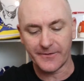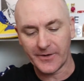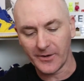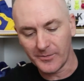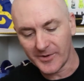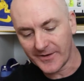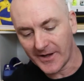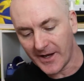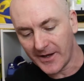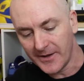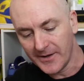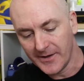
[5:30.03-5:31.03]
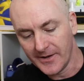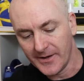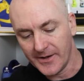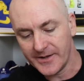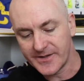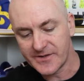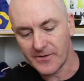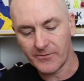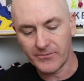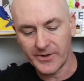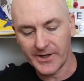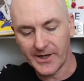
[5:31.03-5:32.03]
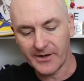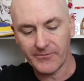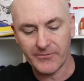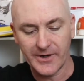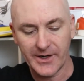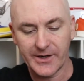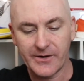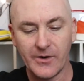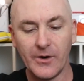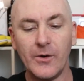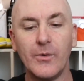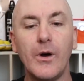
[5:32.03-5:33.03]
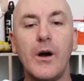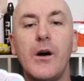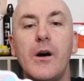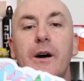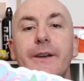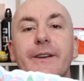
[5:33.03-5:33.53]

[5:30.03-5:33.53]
humor there is really cool. Oh,